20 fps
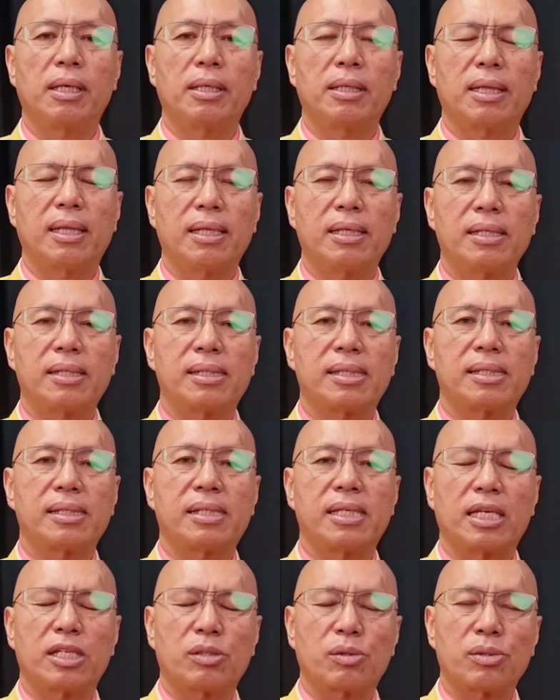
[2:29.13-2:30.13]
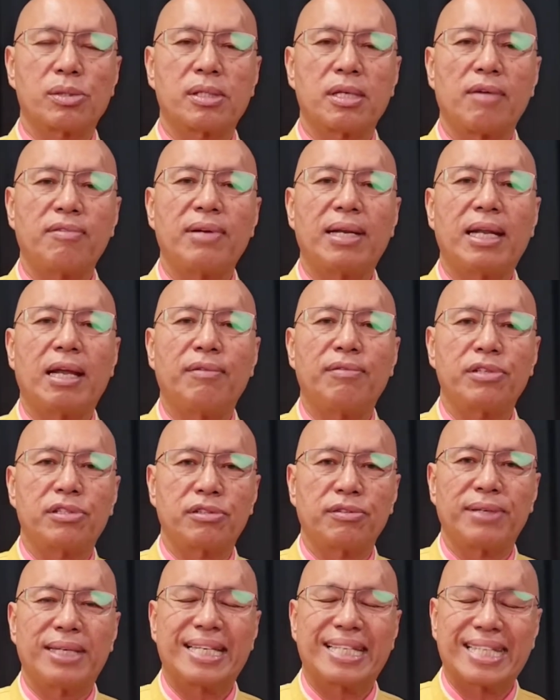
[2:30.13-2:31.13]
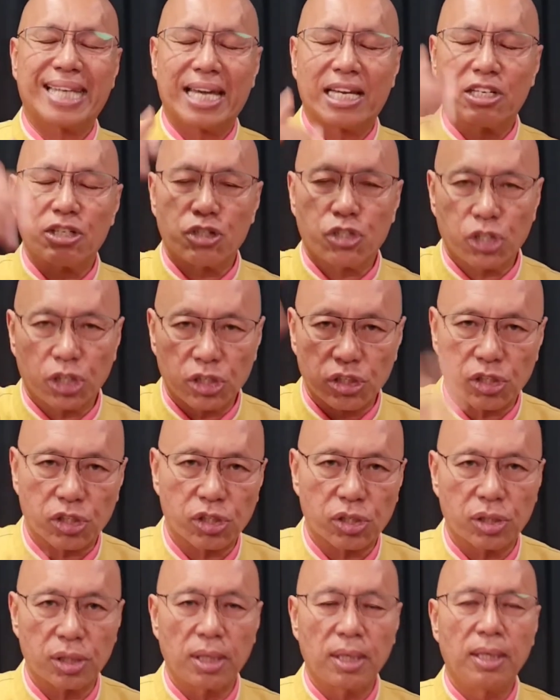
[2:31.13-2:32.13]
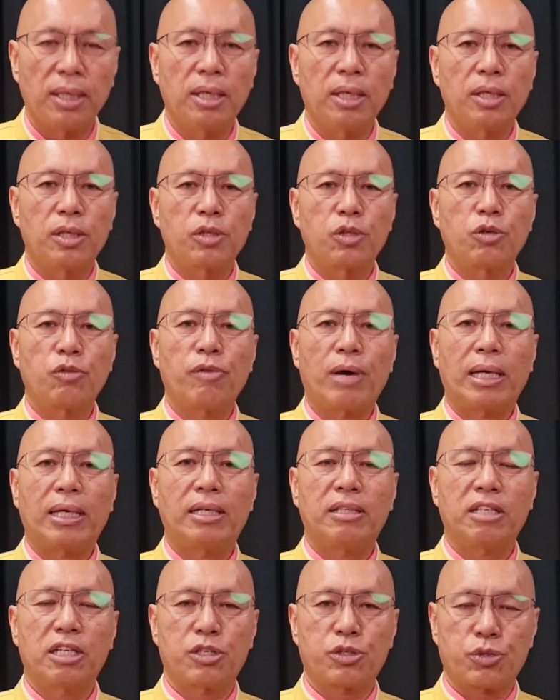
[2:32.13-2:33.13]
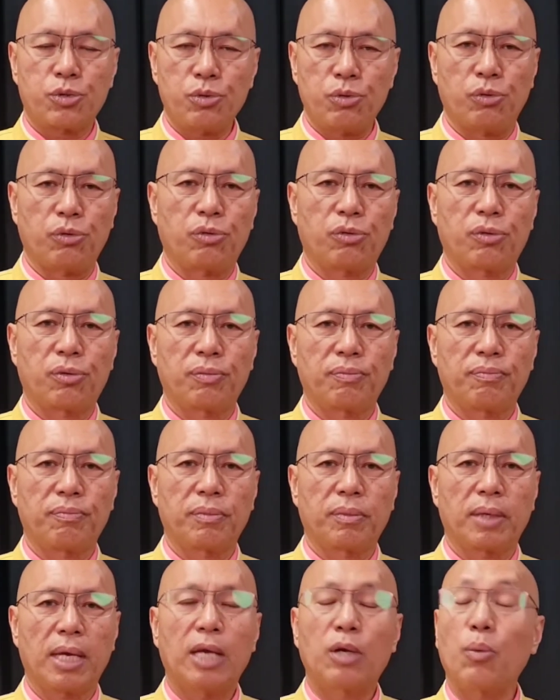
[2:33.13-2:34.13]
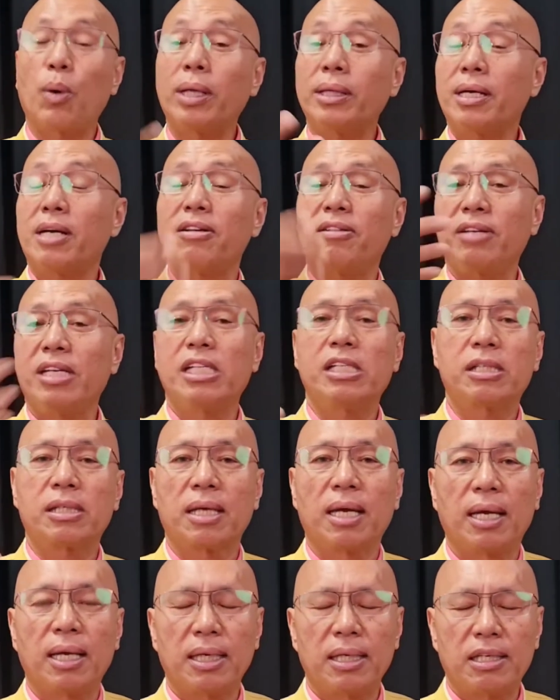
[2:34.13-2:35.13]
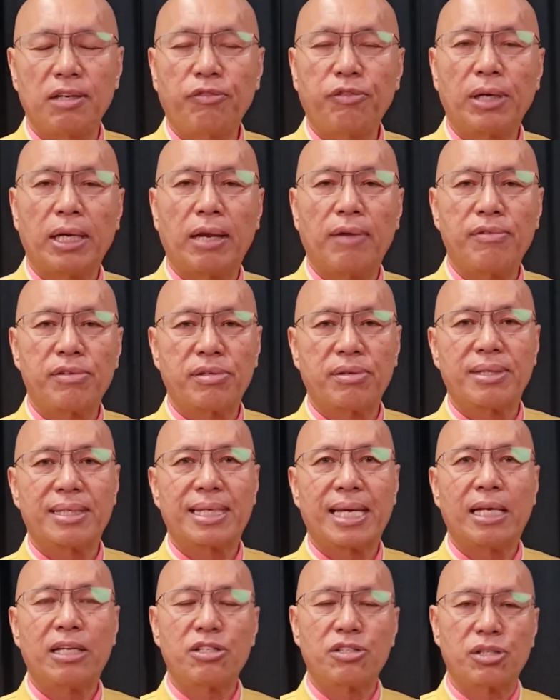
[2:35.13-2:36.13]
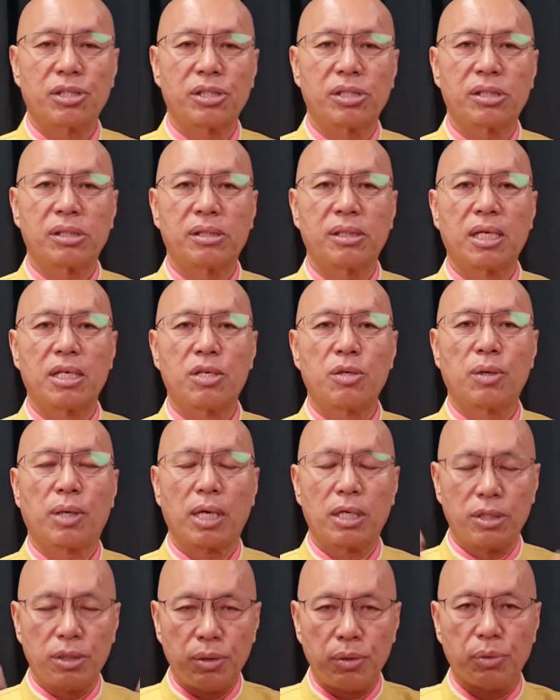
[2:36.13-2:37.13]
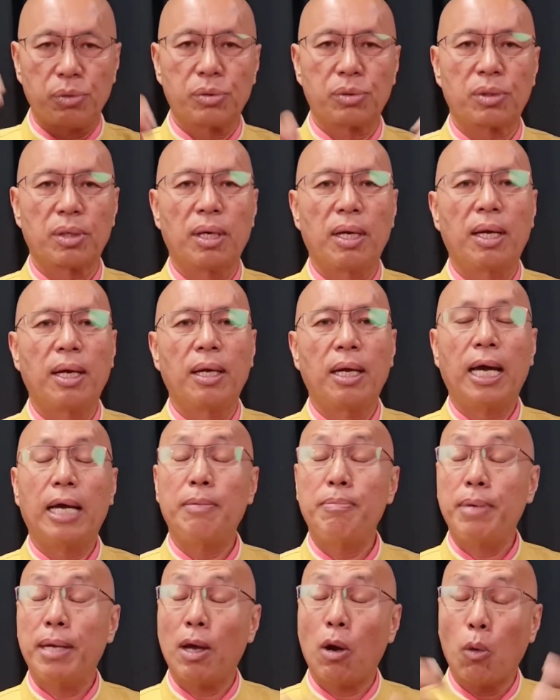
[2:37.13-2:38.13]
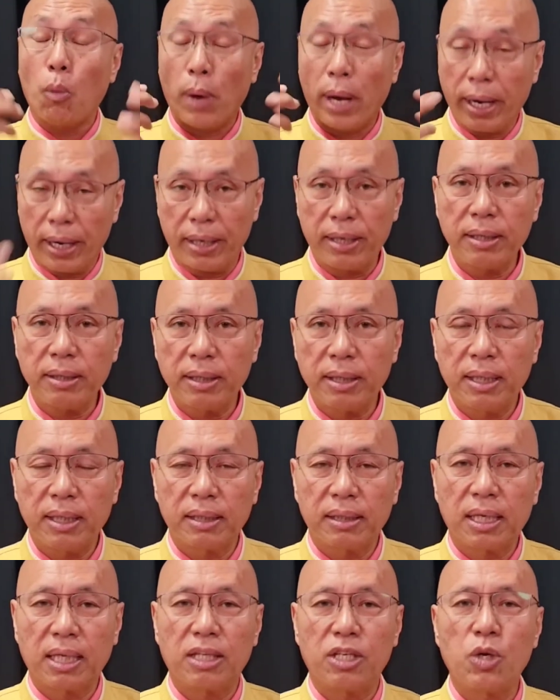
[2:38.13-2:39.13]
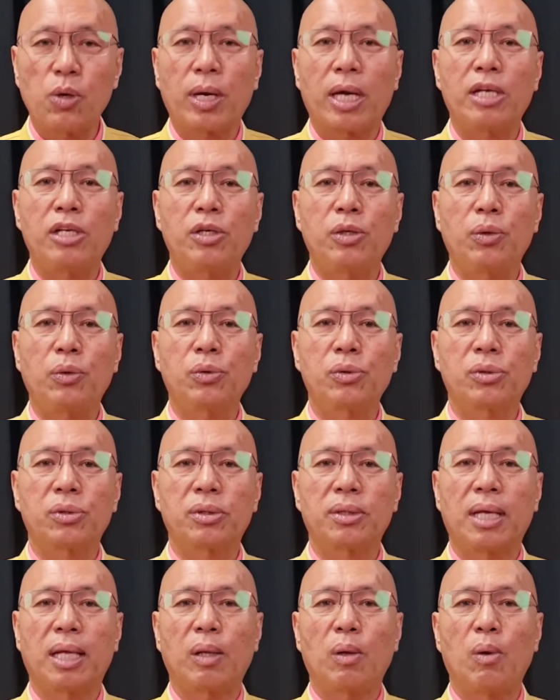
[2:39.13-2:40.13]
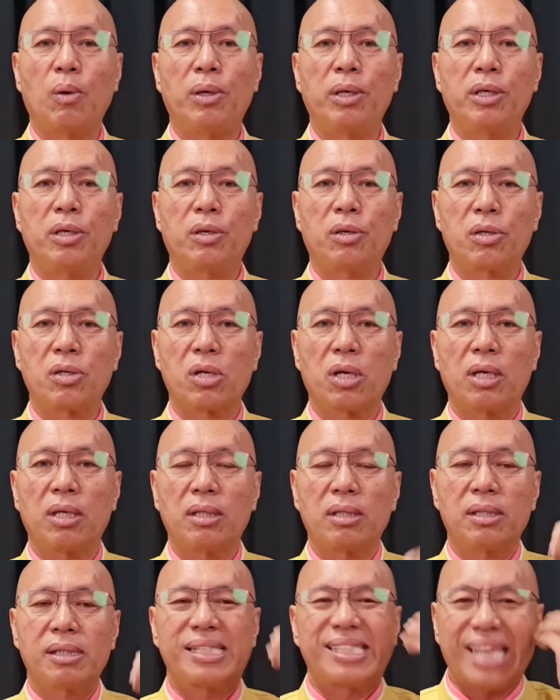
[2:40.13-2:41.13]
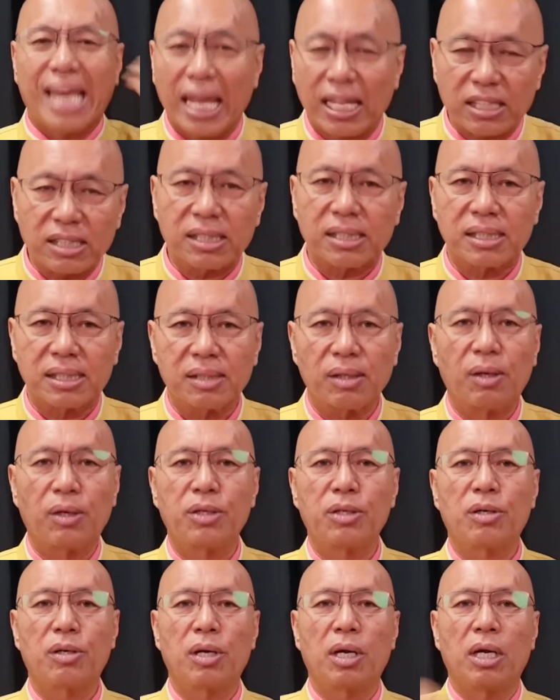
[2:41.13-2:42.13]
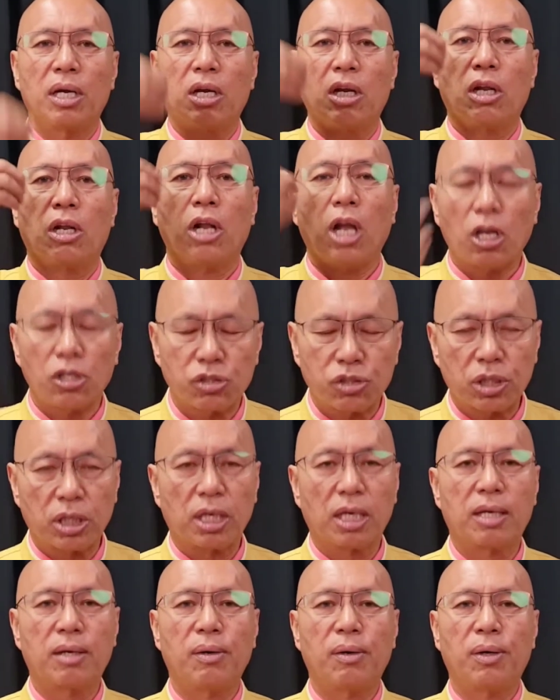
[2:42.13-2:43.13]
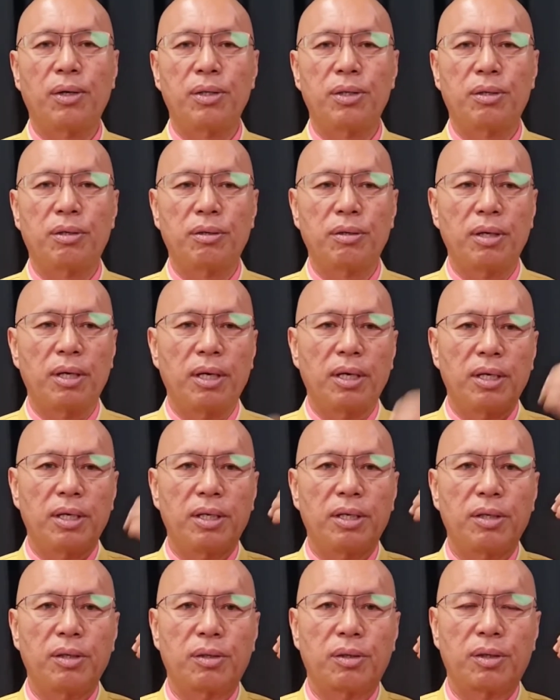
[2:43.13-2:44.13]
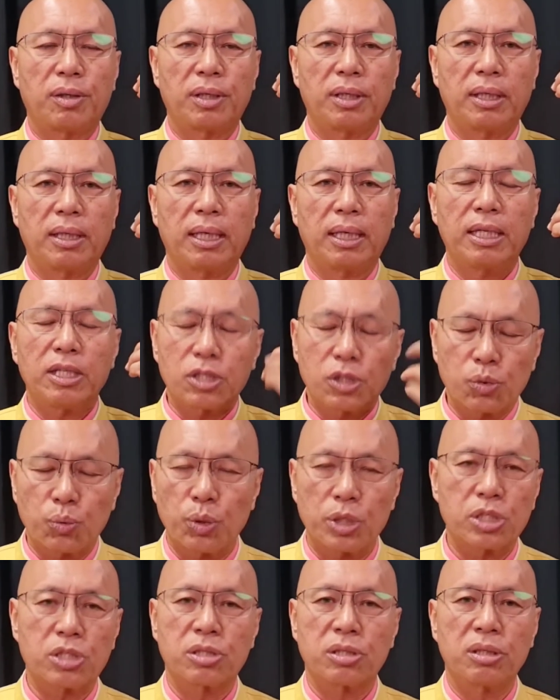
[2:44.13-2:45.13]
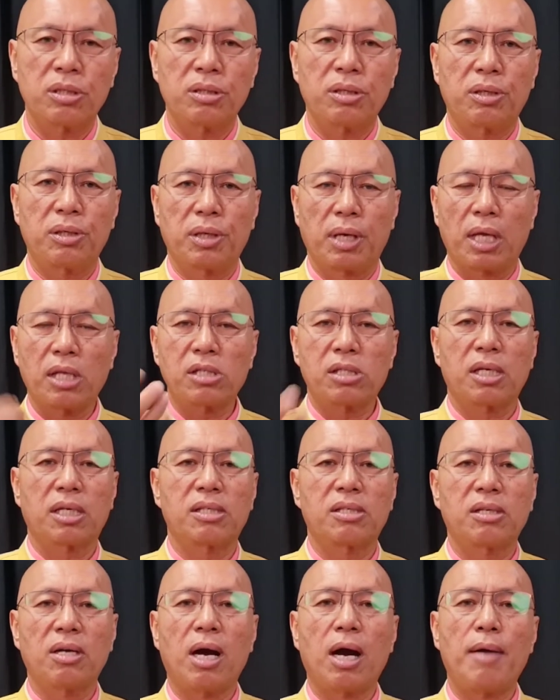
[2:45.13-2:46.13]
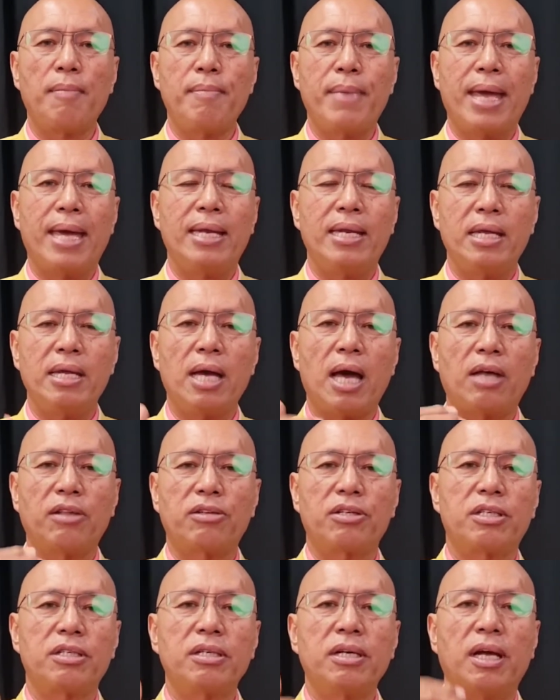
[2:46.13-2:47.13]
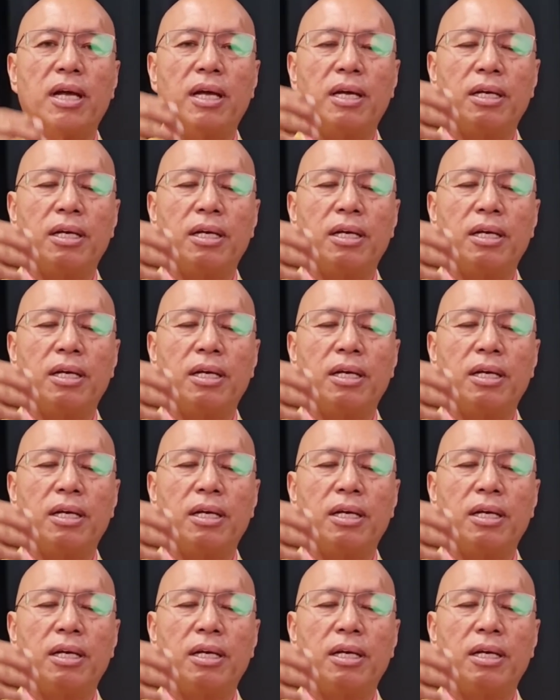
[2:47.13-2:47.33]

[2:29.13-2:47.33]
at least six or seven levels of intelligence to validate truth. And what are these different levels of intelligence that you can use? And be aware that you can use not only your sense or your logic or your intuition or your instincts. There are many other